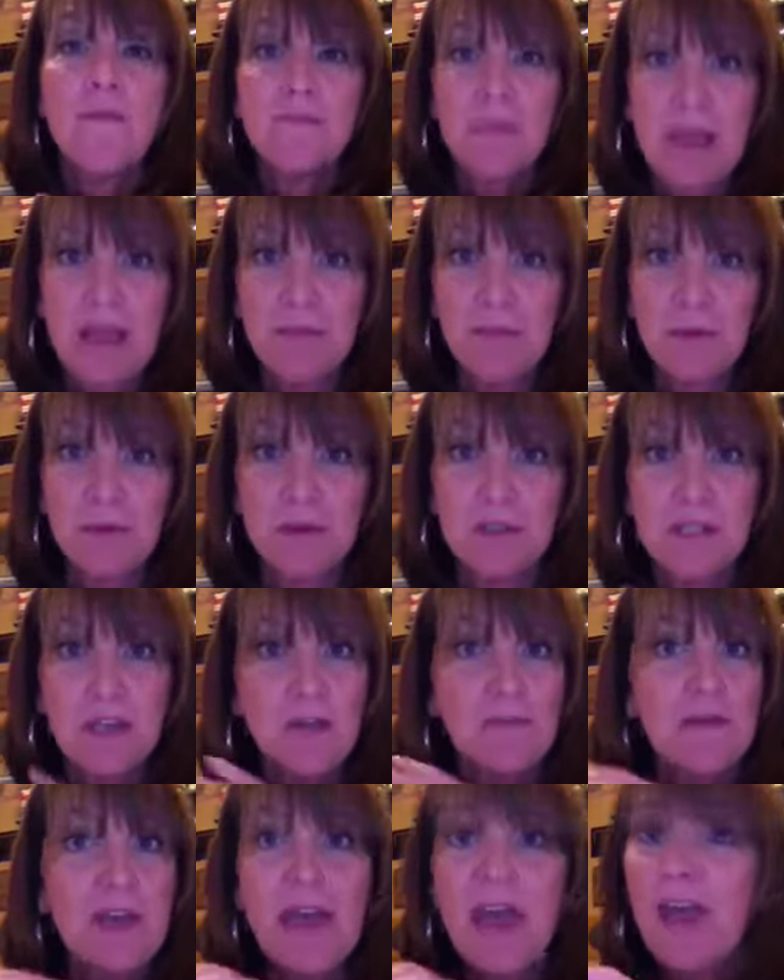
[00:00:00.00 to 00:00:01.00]
papers
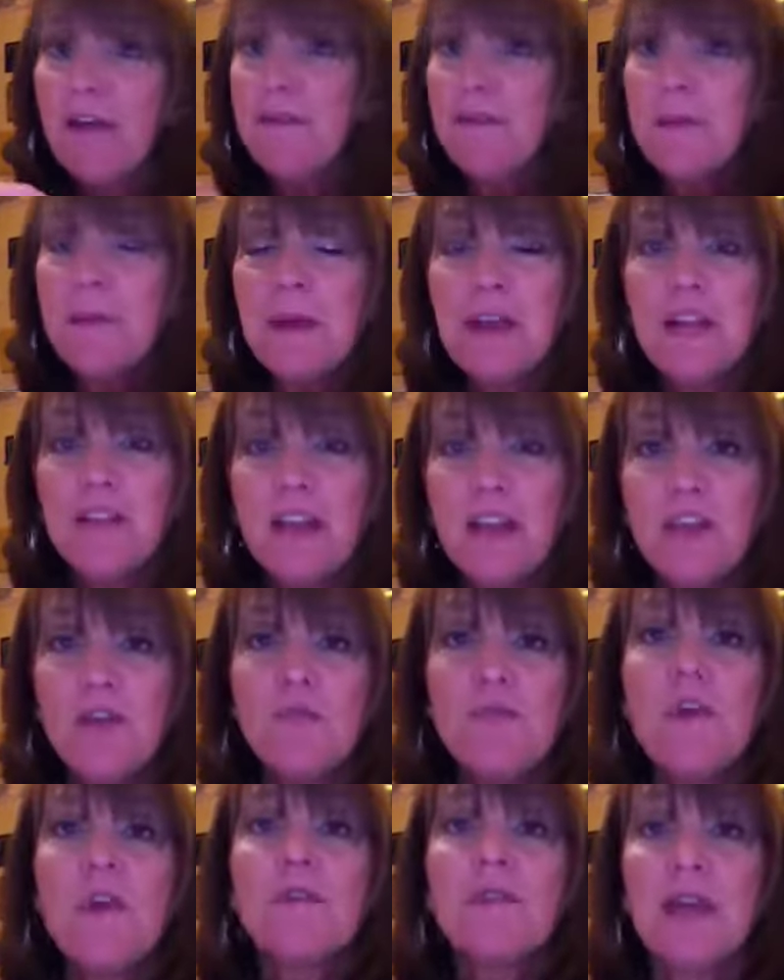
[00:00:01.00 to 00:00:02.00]
of everybody that
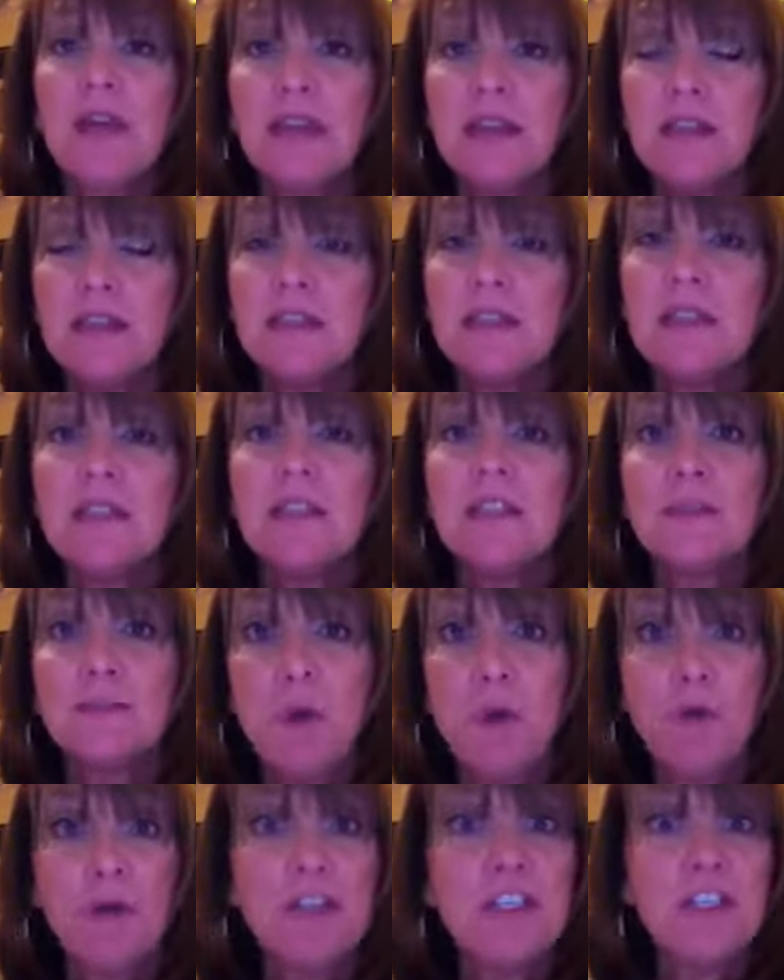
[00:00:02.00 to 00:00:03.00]
you know that has
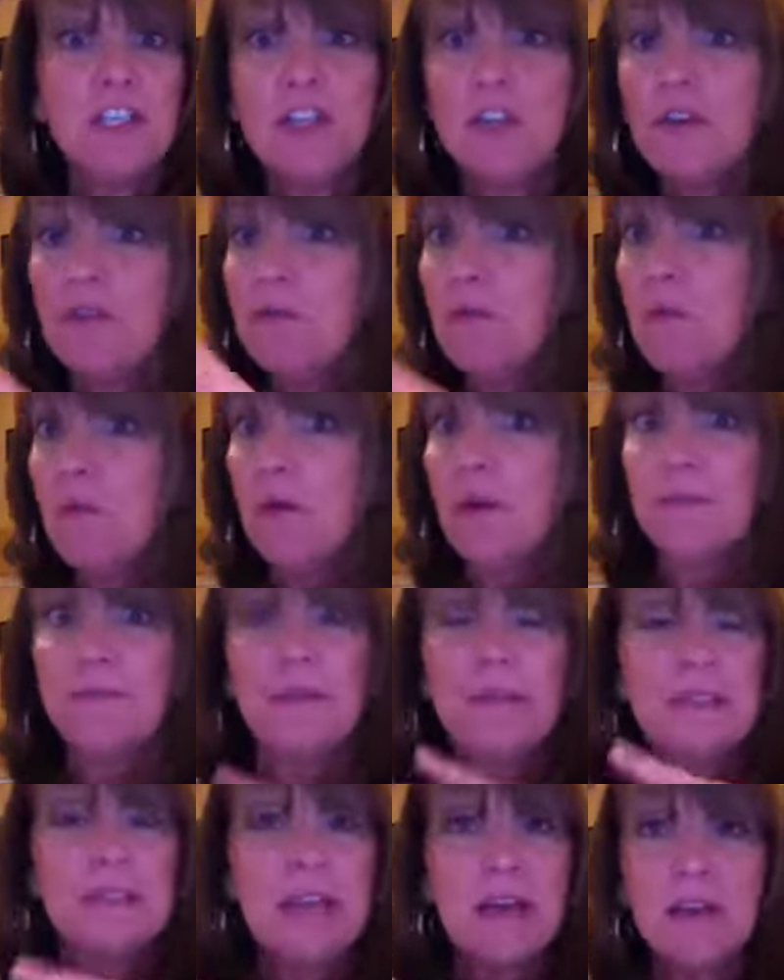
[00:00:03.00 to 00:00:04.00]
spoken to you or
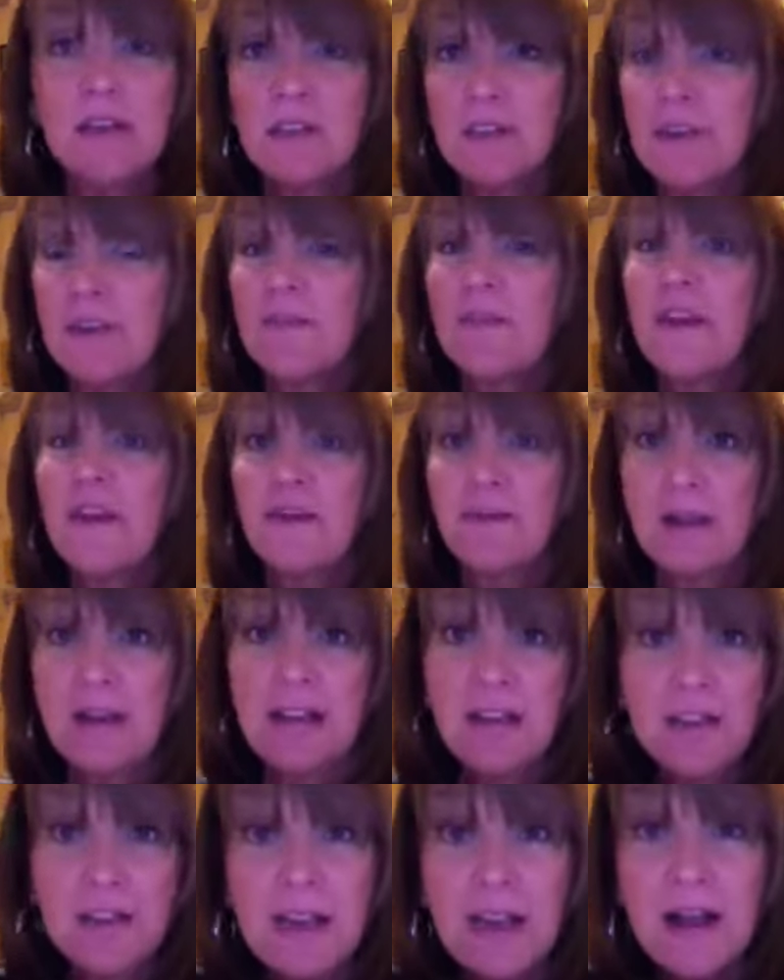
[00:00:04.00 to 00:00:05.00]
filled out a survey or
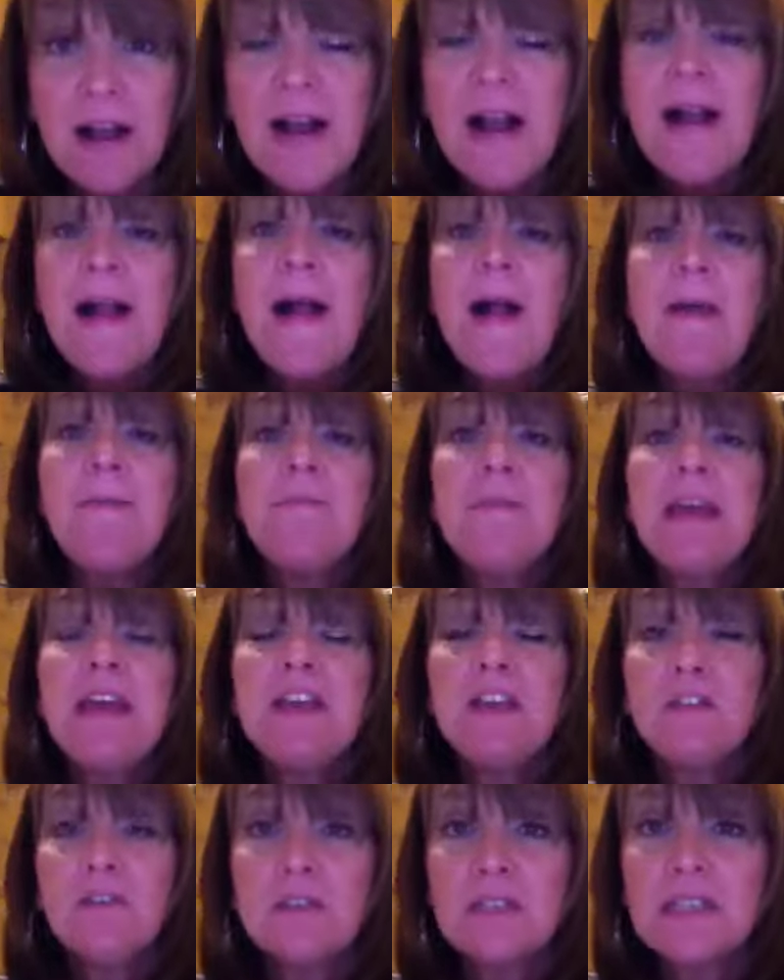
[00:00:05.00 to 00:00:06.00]
anything, and
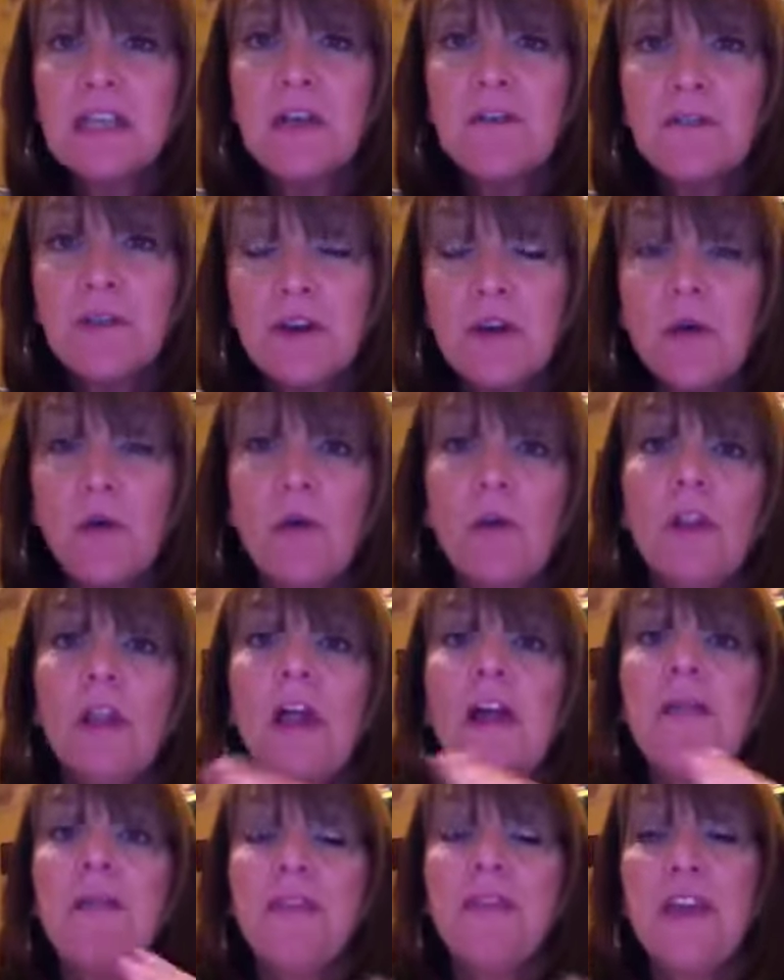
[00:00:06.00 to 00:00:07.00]
make yourself a goal
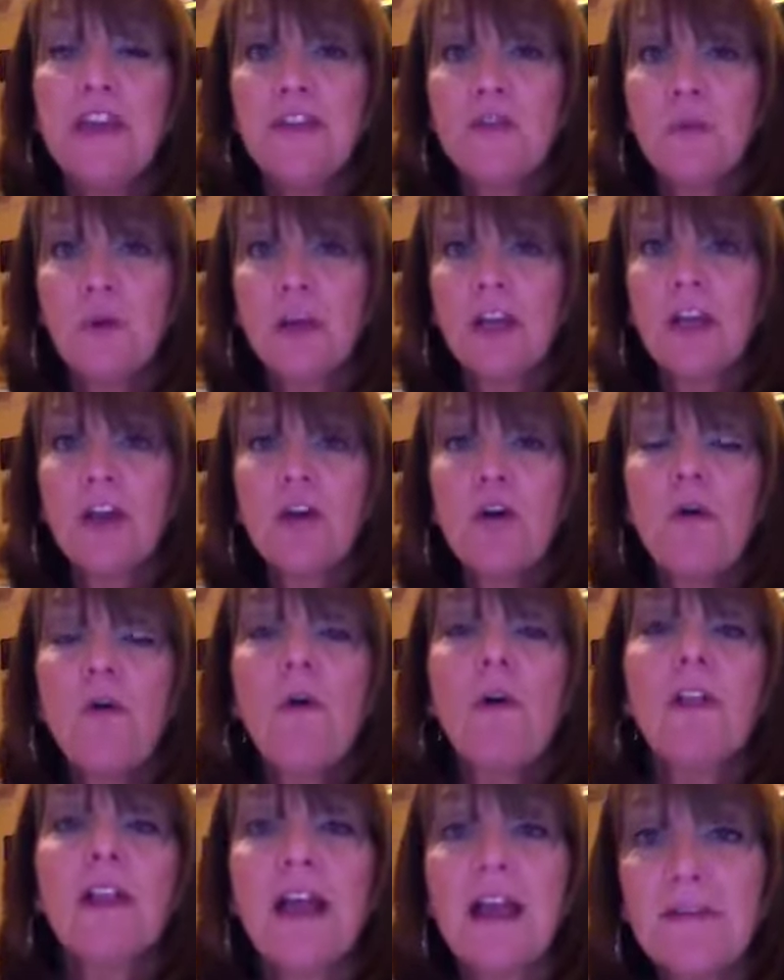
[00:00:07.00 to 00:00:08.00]
that you are going to
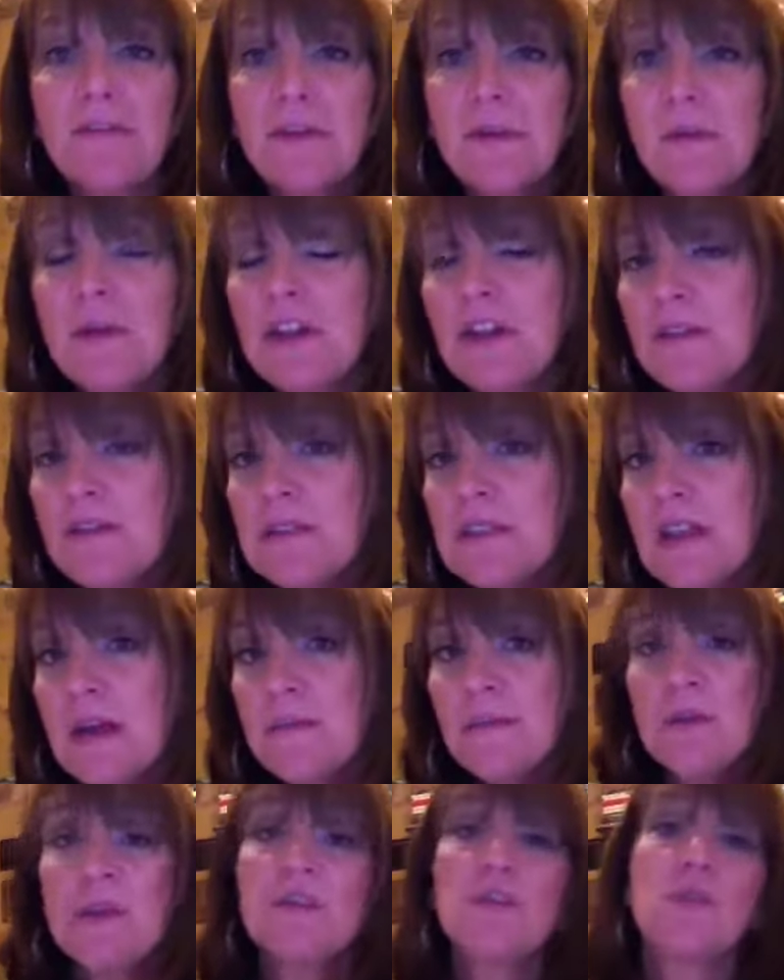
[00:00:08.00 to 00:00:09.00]
call every one of those
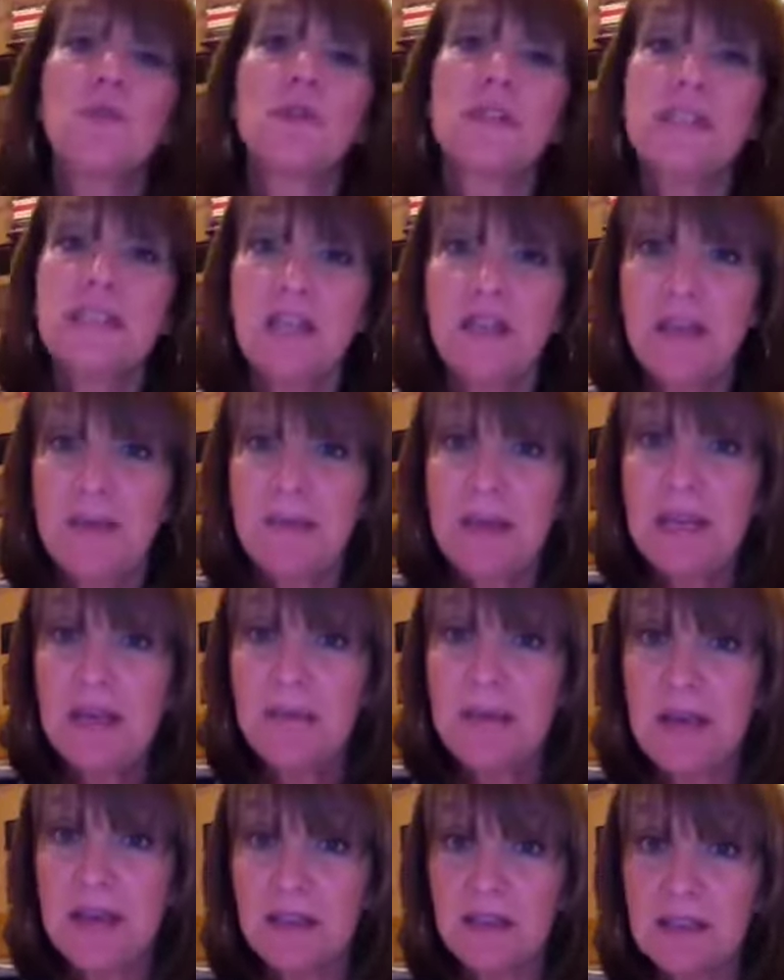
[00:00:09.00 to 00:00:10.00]
numbers or send them
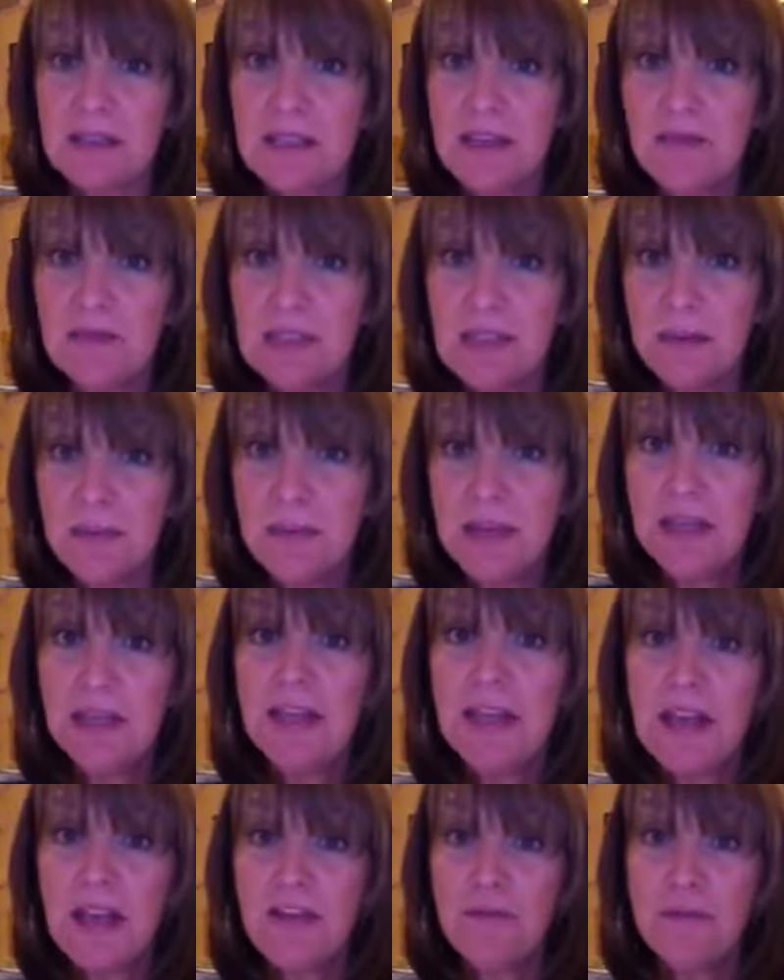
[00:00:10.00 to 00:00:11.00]
emails. Now, something
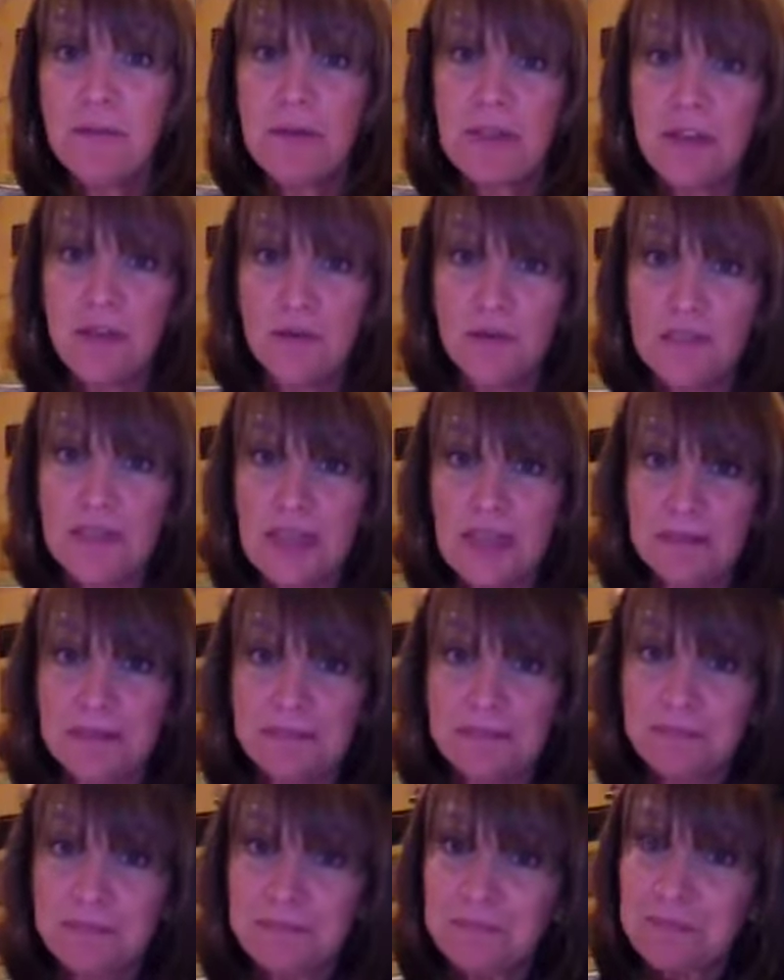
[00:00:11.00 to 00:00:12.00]
that I've been using
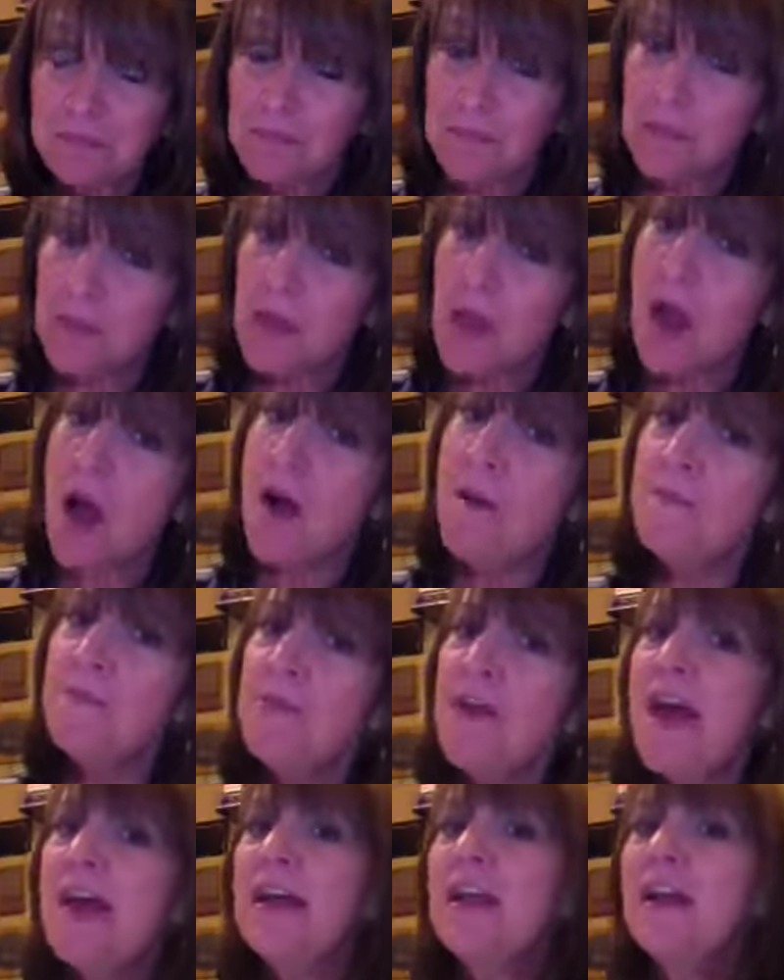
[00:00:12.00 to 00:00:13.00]

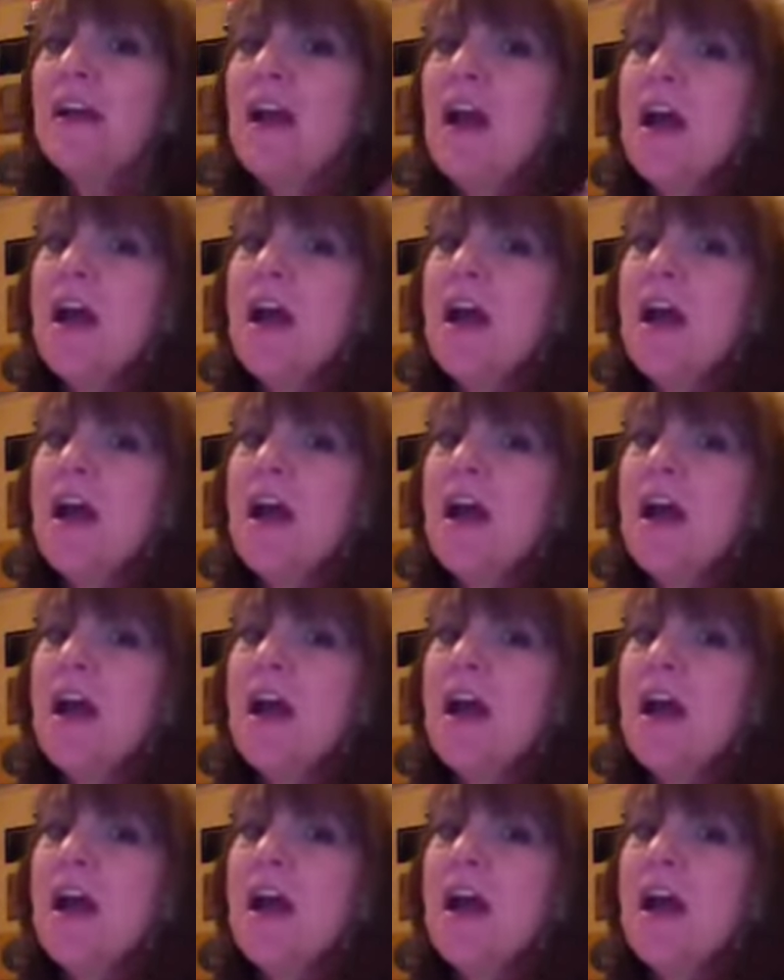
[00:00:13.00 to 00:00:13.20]
that